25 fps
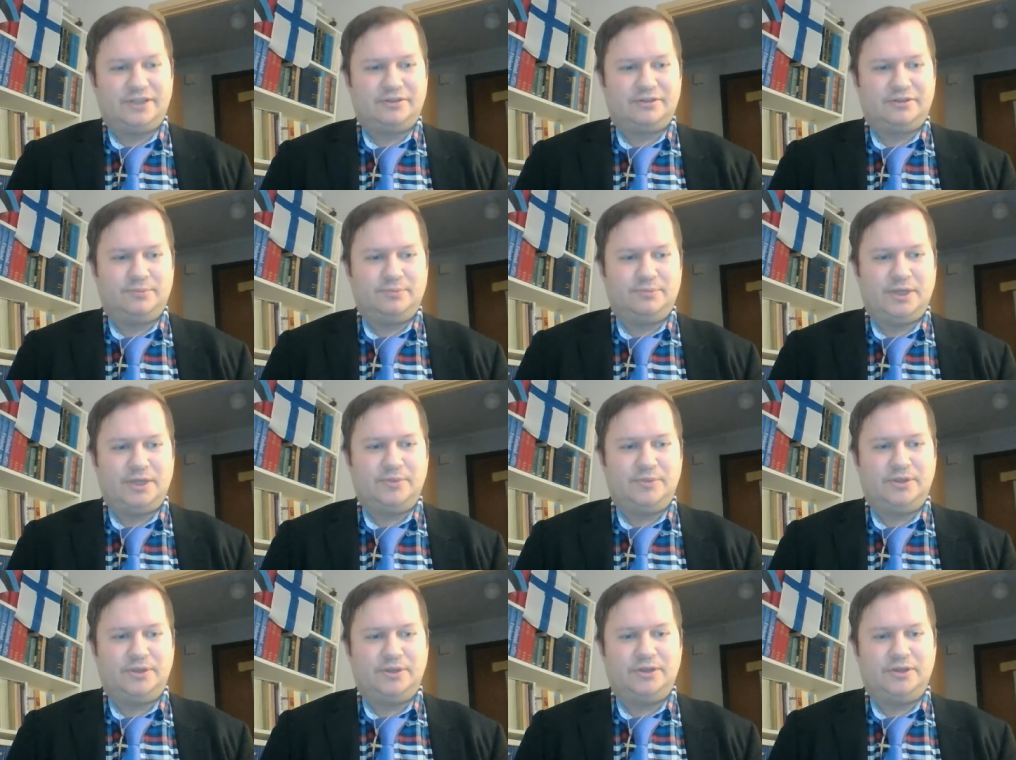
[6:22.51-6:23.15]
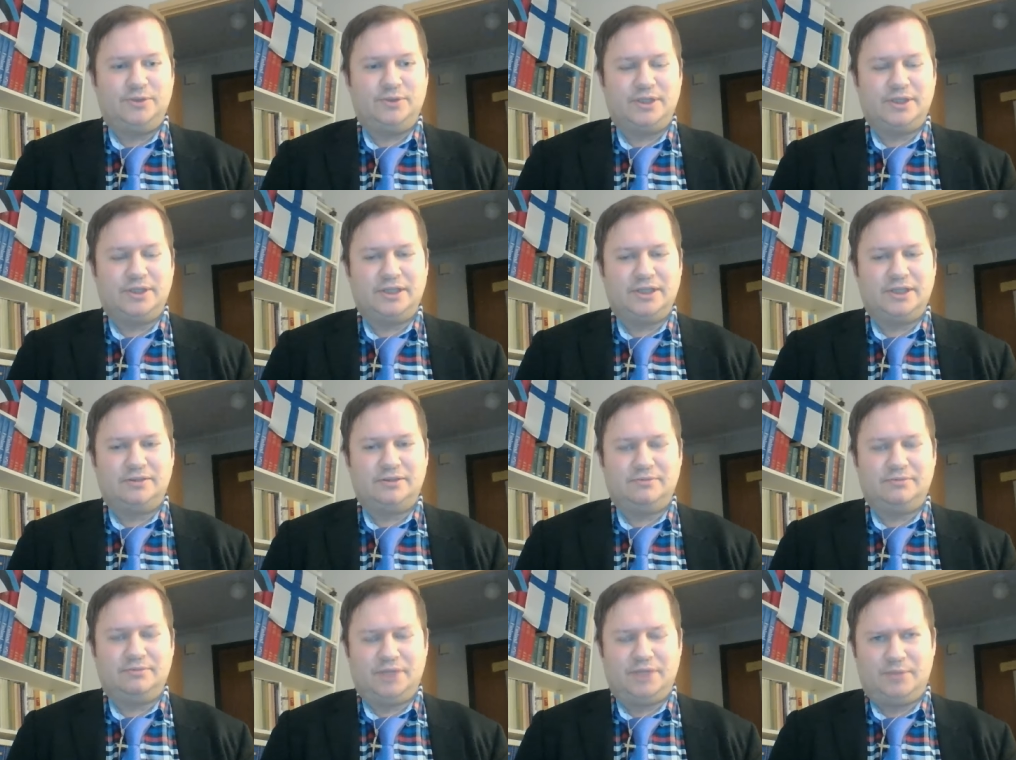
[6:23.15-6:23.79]
Maybe they will get,
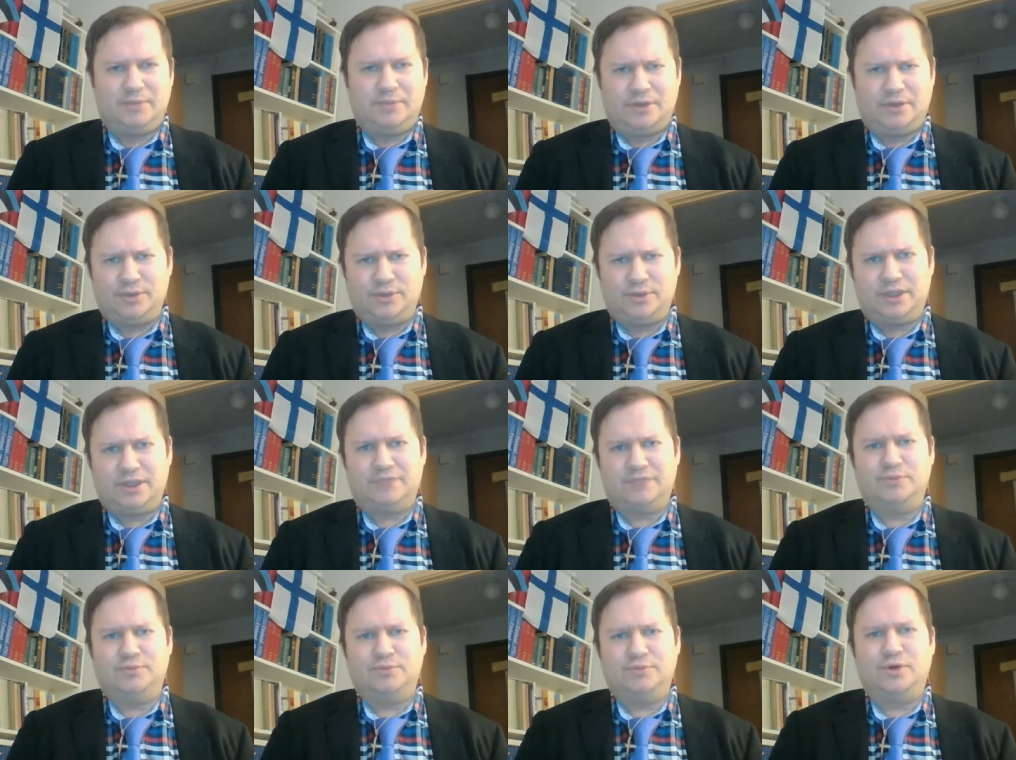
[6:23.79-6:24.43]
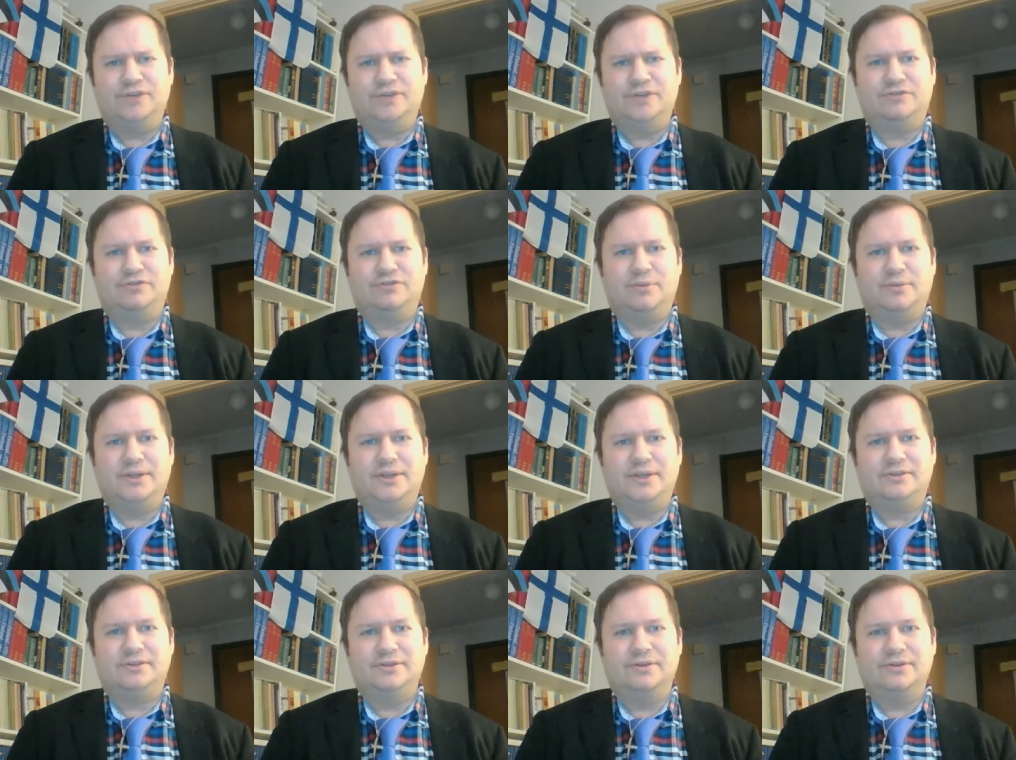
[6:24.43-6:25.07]
maybe I will get more
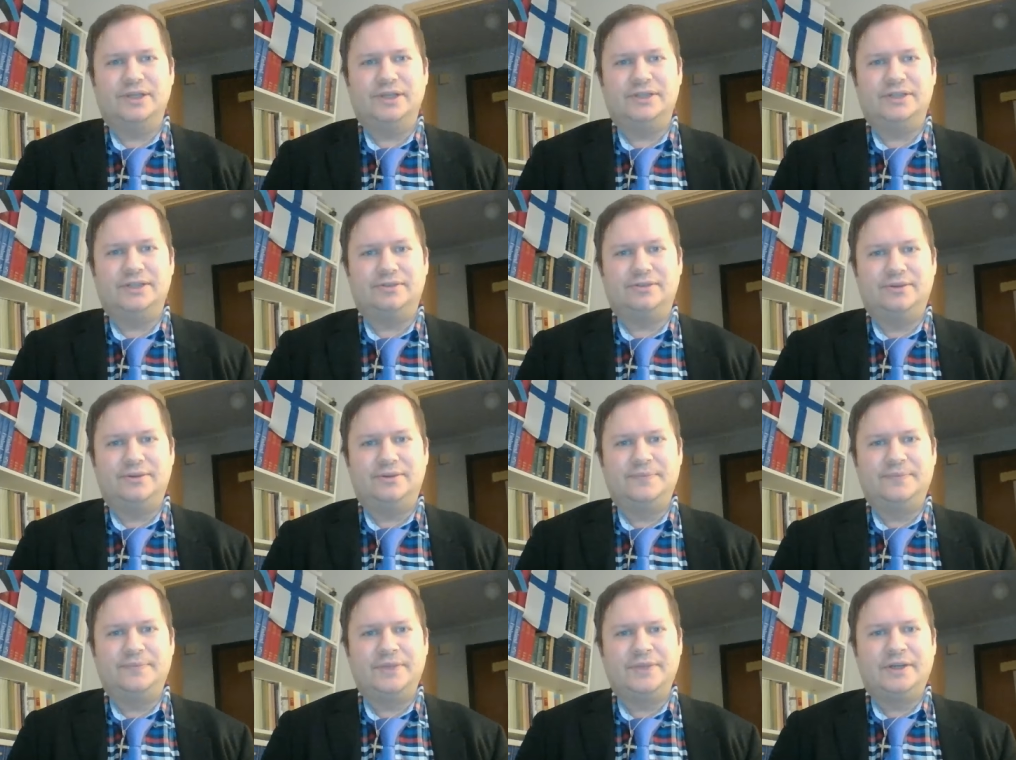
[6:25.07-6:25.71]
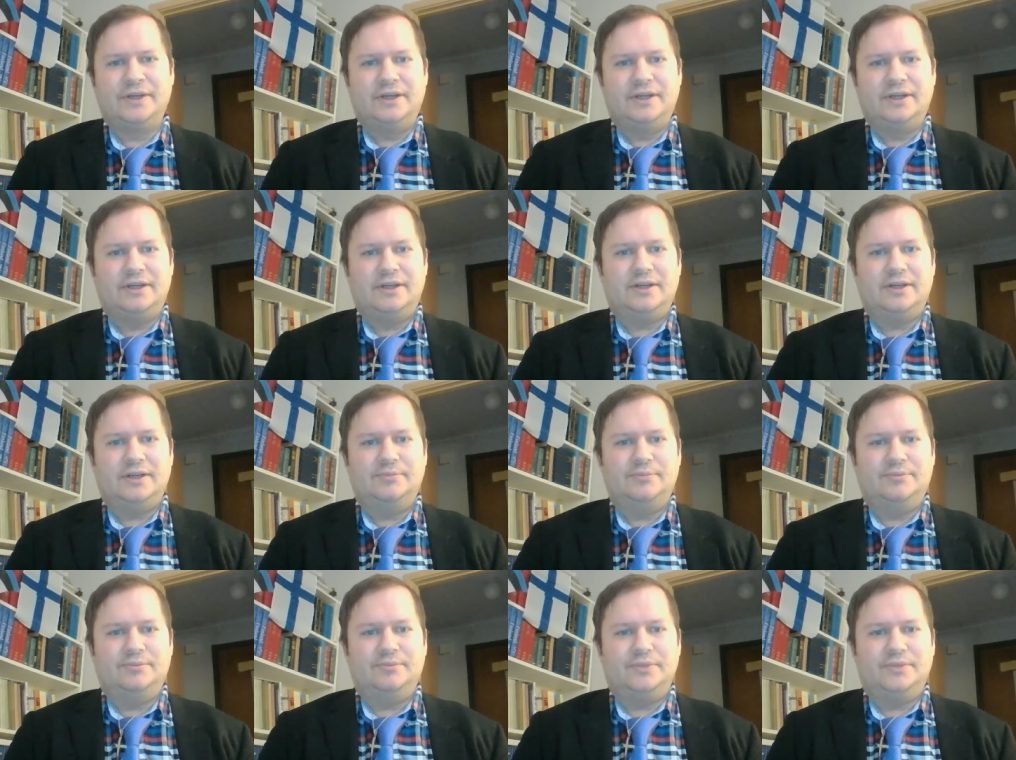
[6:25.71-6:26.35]
information later,
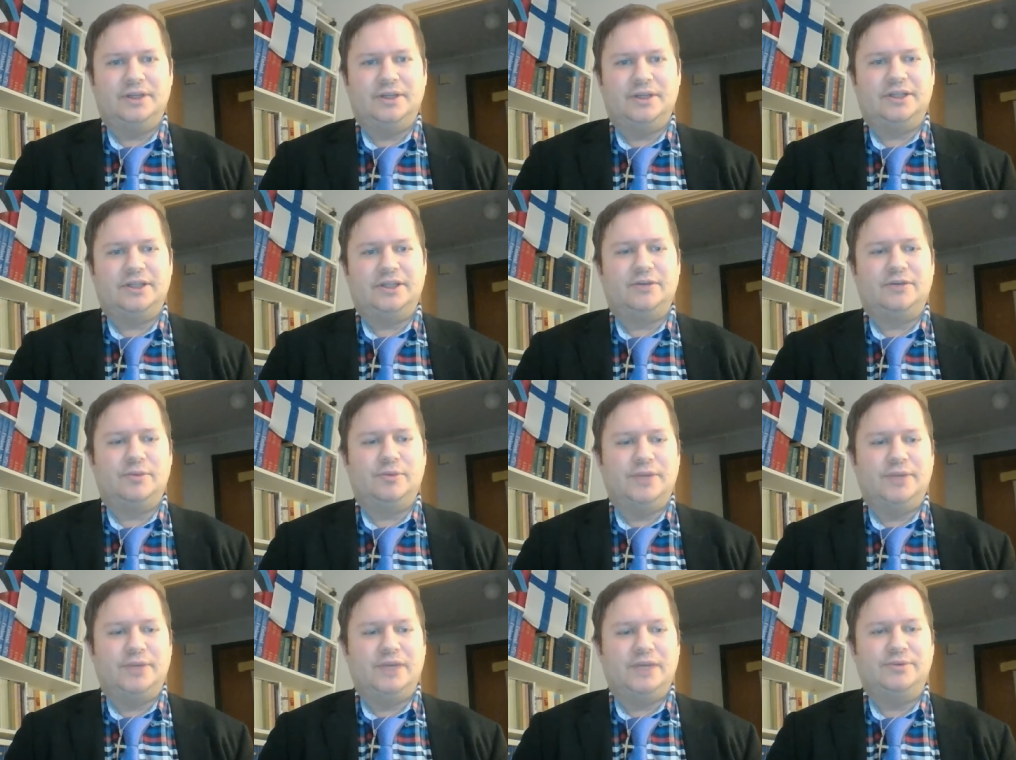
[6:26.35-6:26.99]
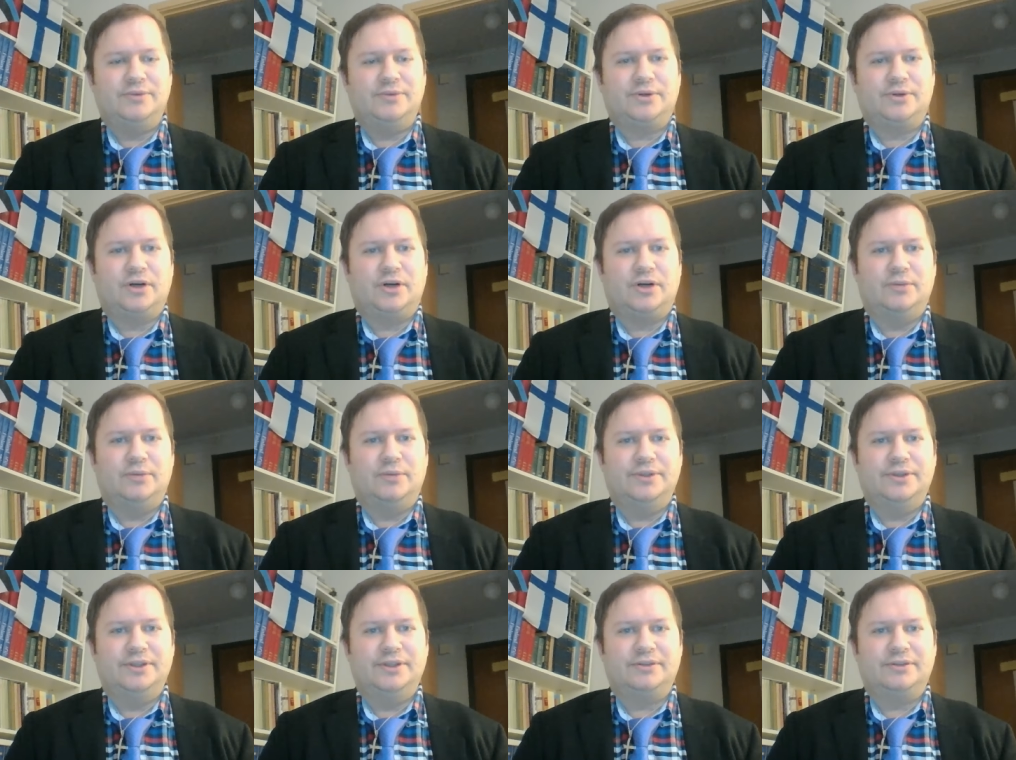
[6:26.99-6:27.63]
and and I will be able to comment
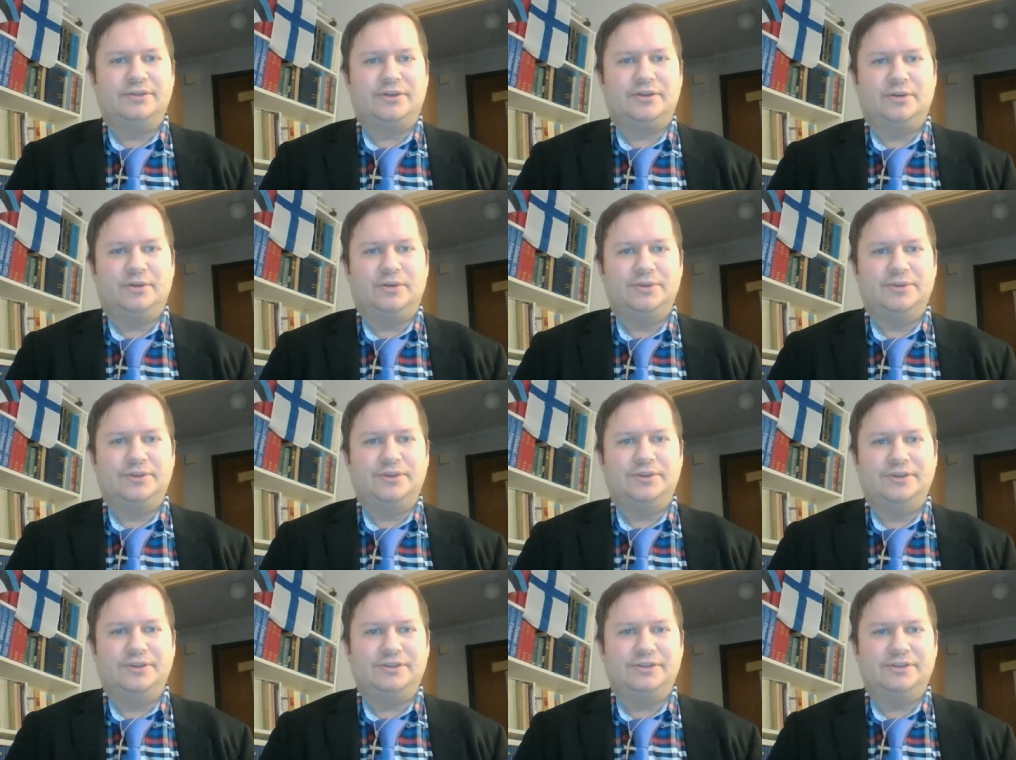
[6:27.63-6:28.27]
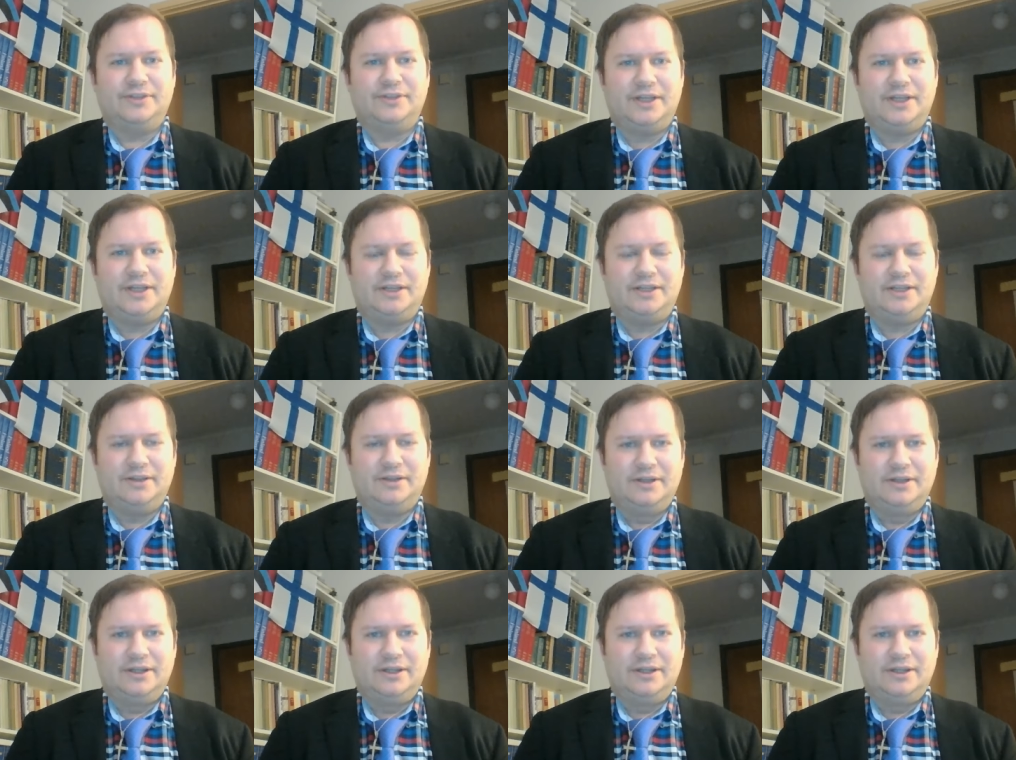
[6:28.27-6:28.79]
comment on this again.